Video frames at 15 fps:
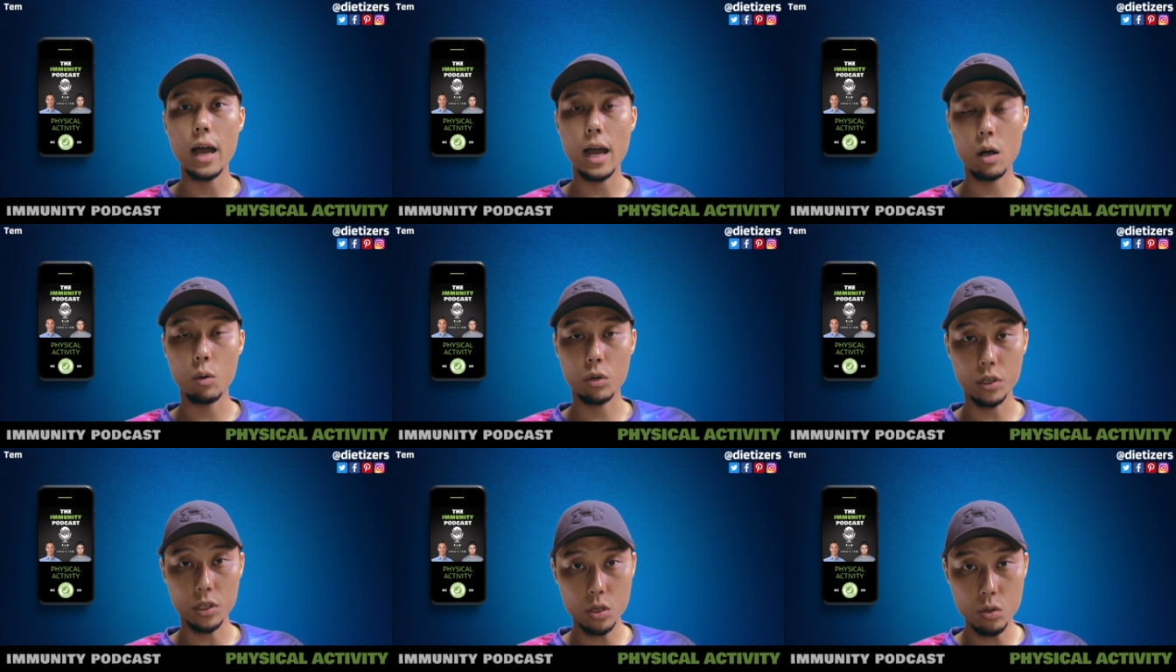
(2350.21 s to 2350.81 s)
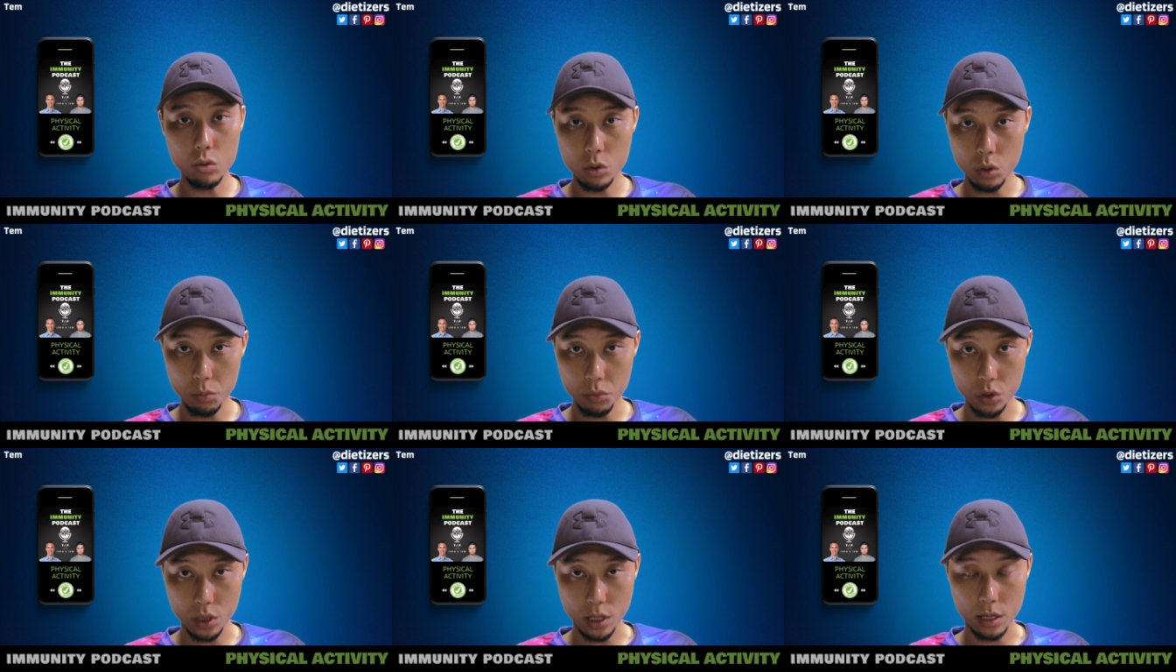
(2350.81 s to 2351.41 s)
our
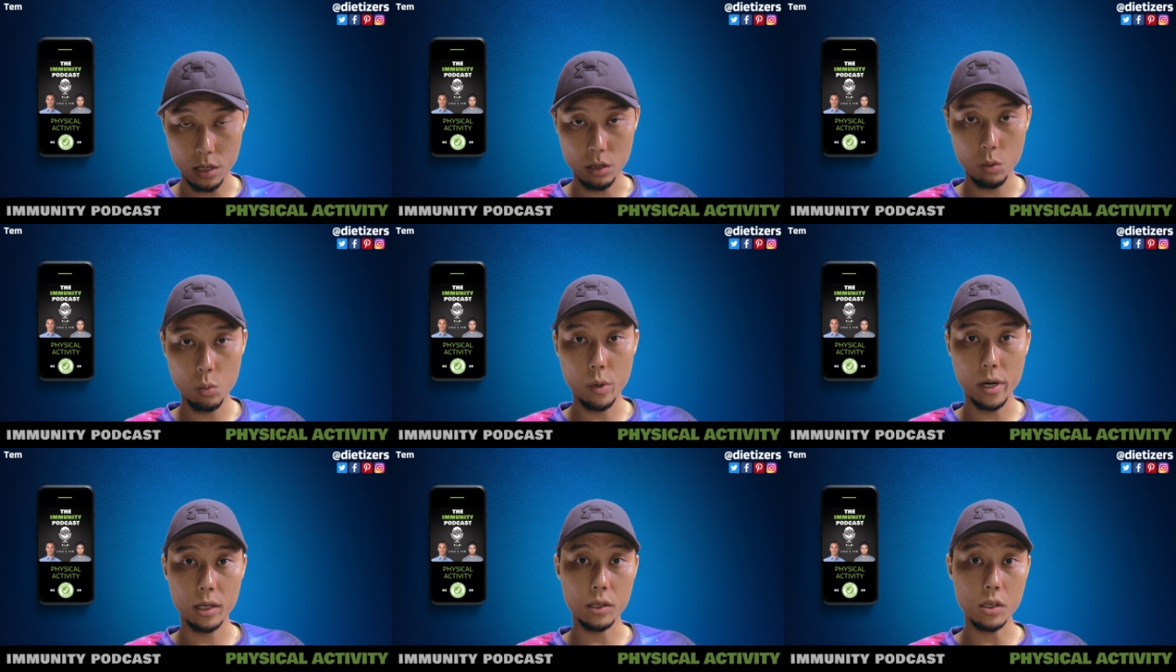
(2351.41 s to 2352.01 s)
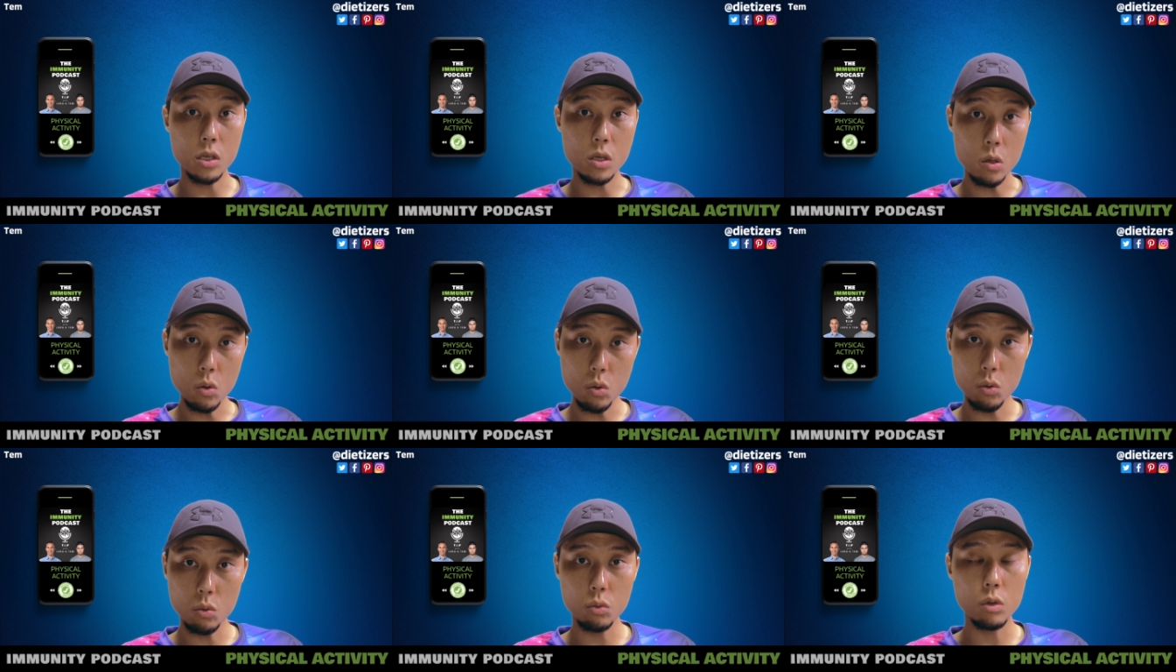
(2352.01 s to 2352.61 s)
YouTube channel where
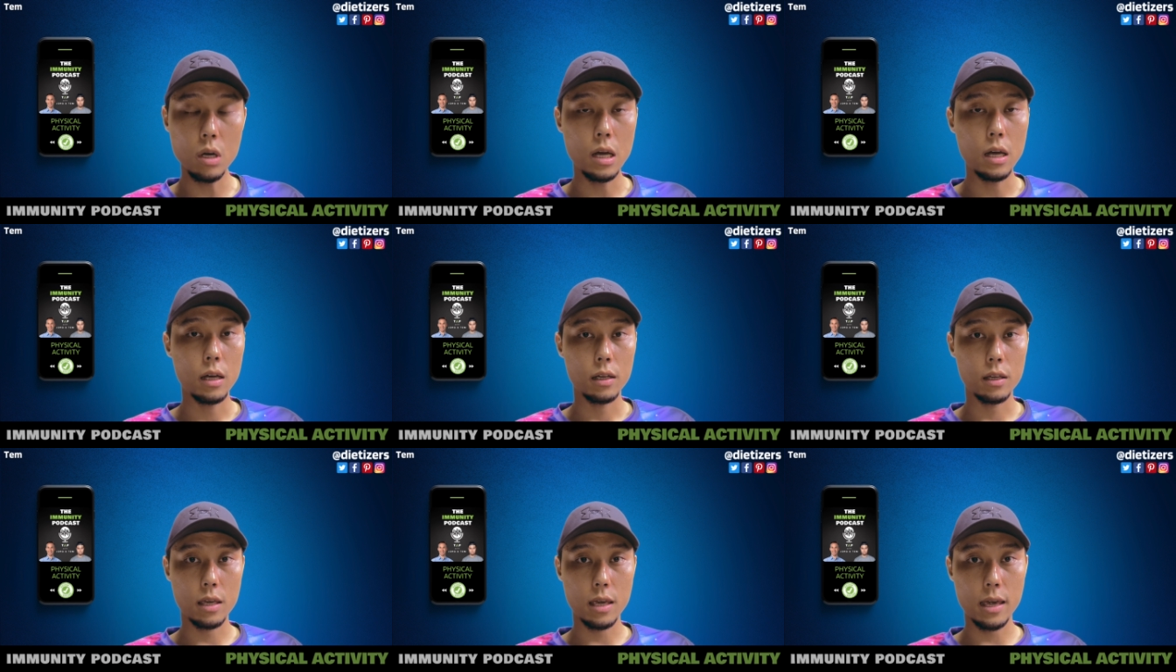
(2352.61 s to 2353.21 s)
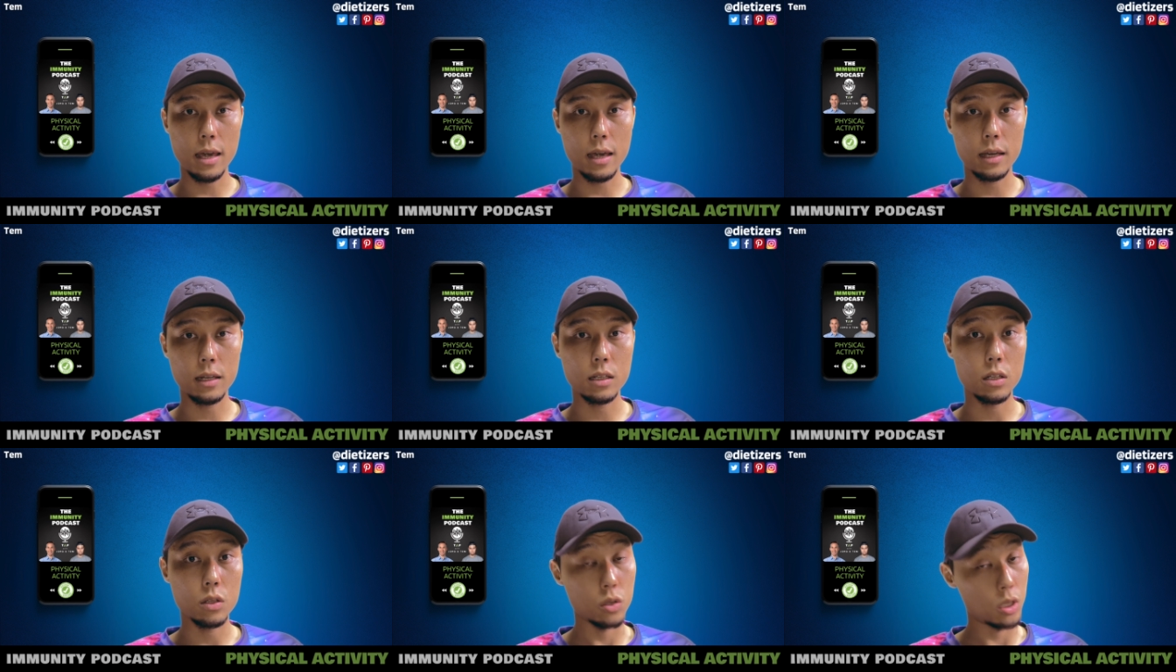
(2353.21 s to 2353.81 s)
you
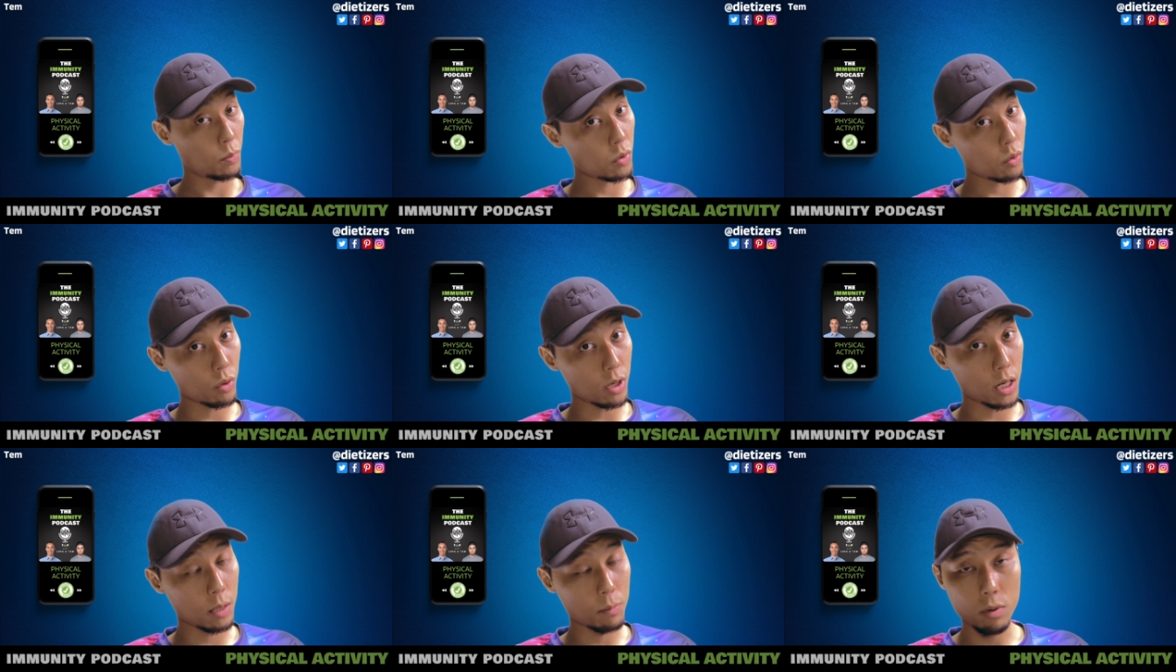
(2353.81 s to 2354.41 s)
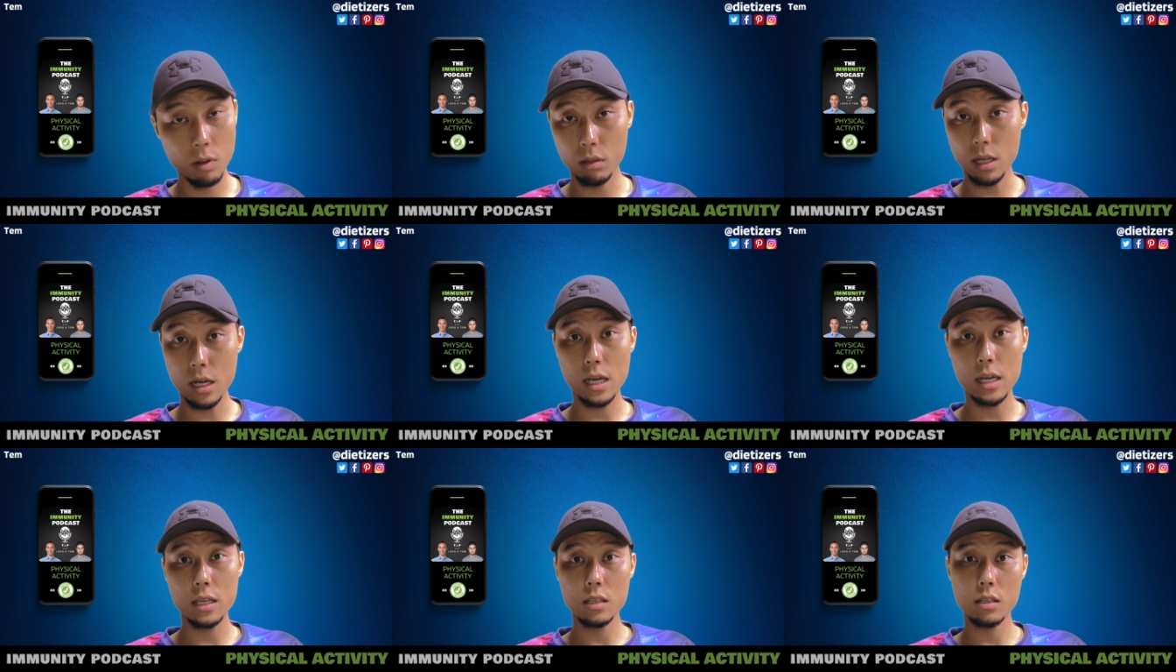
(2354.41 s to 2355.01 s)
can subscribe,
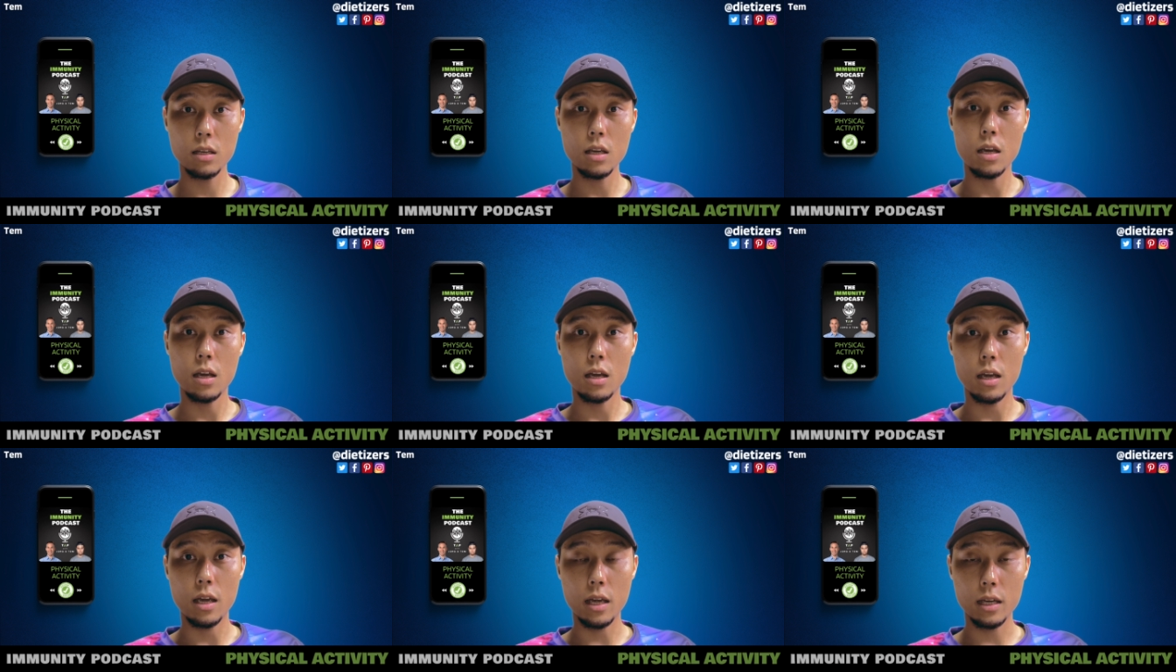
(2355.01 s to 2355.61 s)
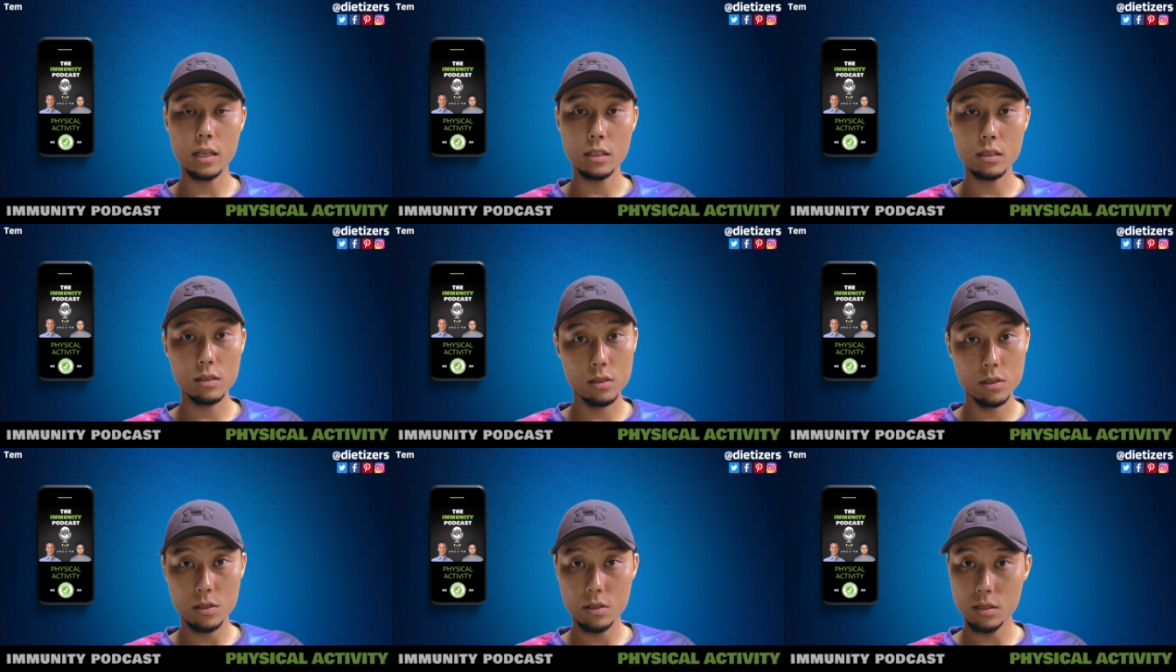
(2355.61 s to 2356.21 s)
like,
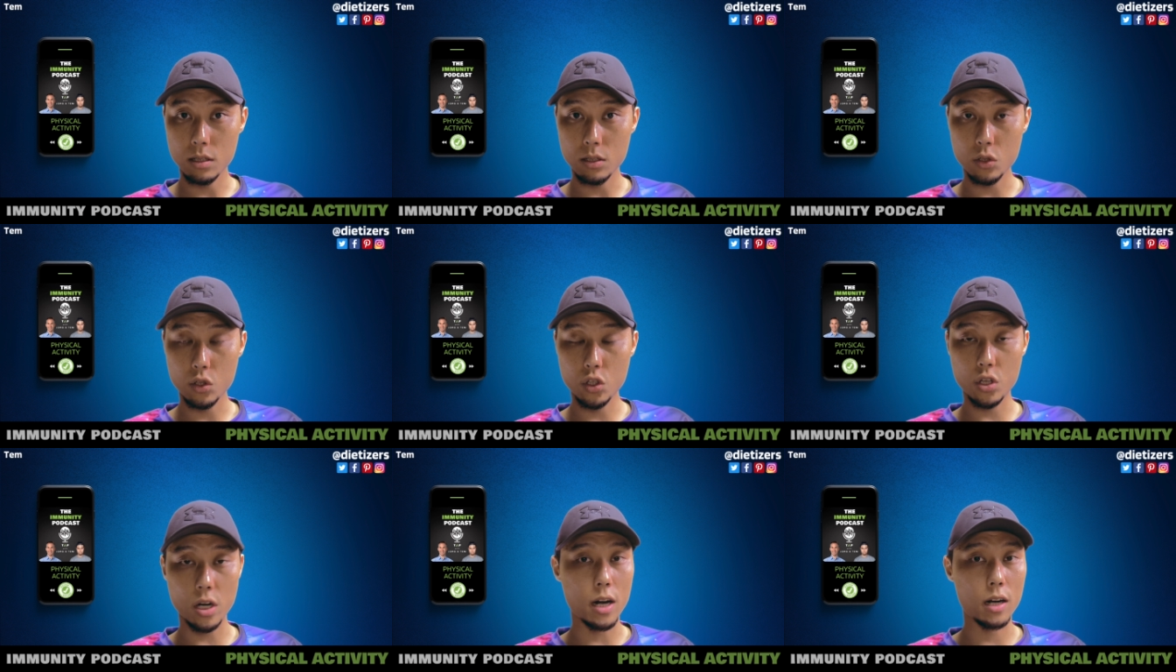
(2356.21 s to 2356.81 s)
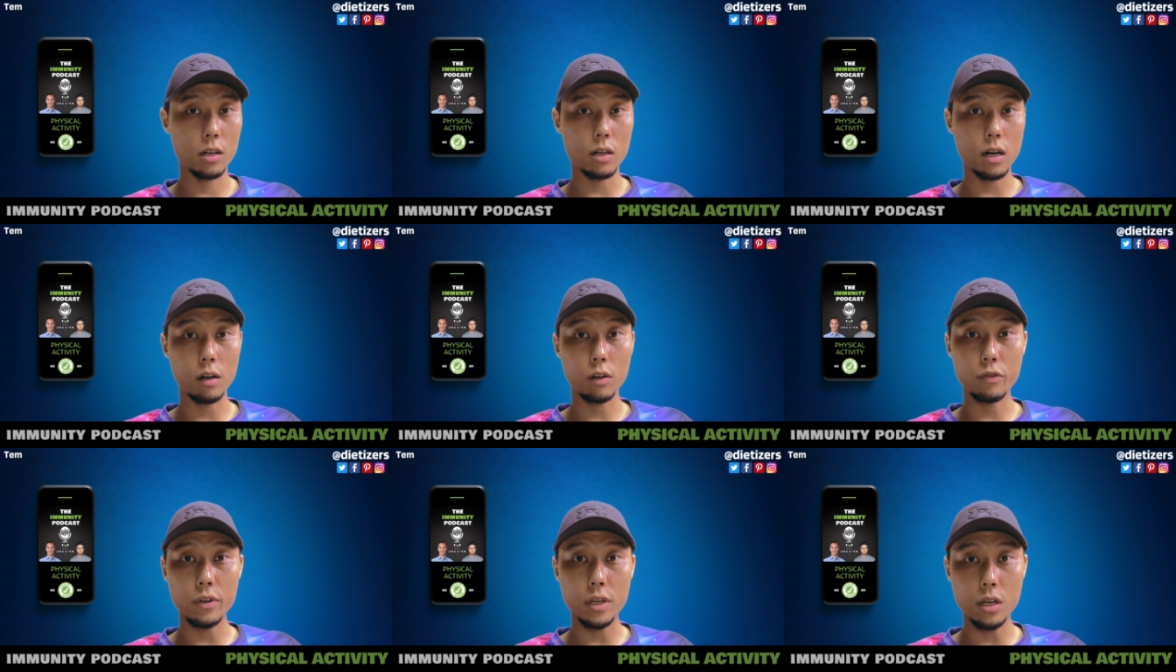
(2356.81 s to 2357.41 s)
and share
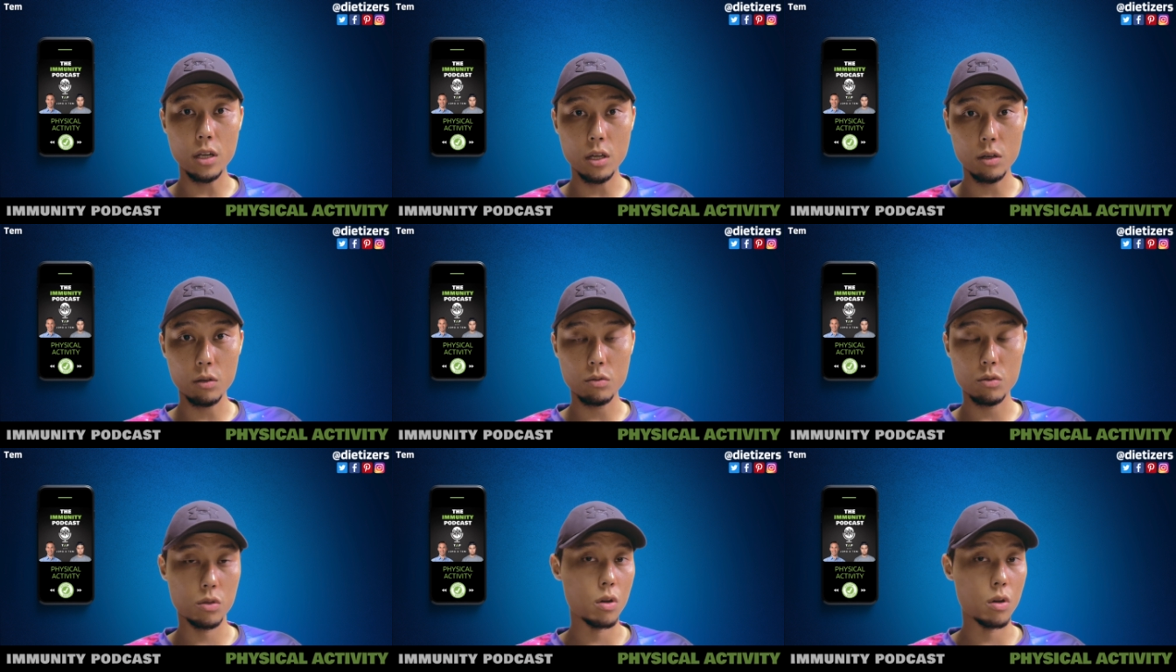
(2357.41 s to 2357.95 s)
our videos.